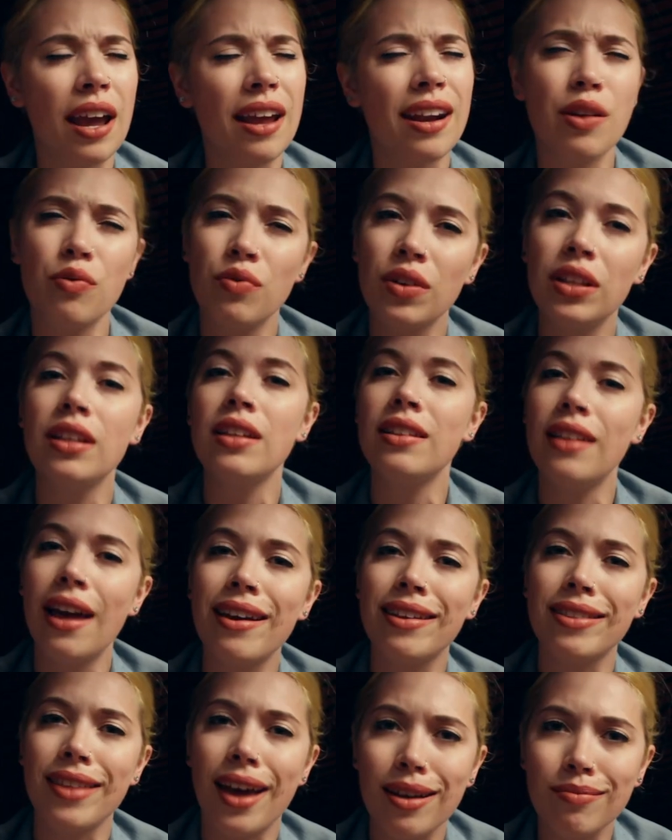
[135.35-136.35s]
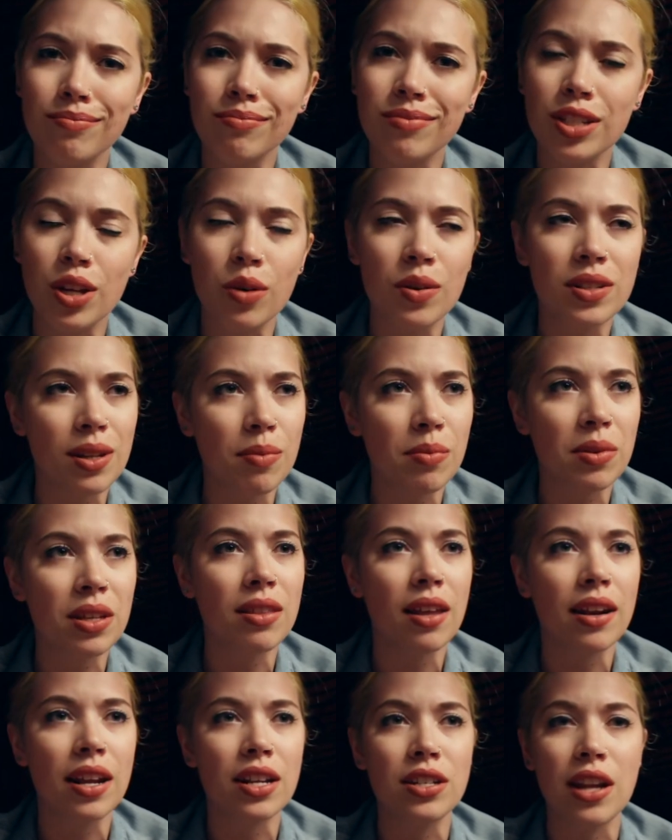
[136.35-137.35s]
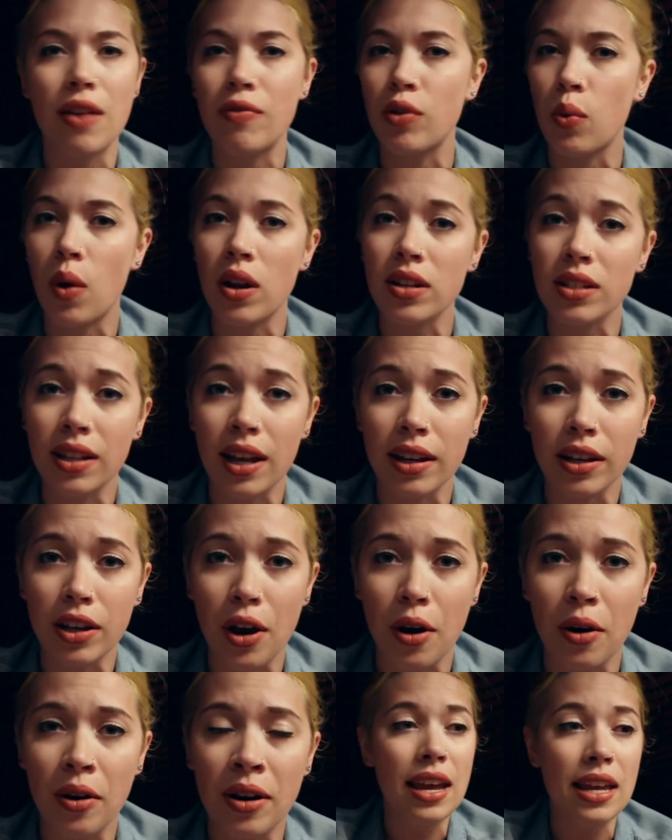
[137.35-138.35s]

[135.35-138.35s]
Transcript: and I really like that. So it's something that I'd never want to let go.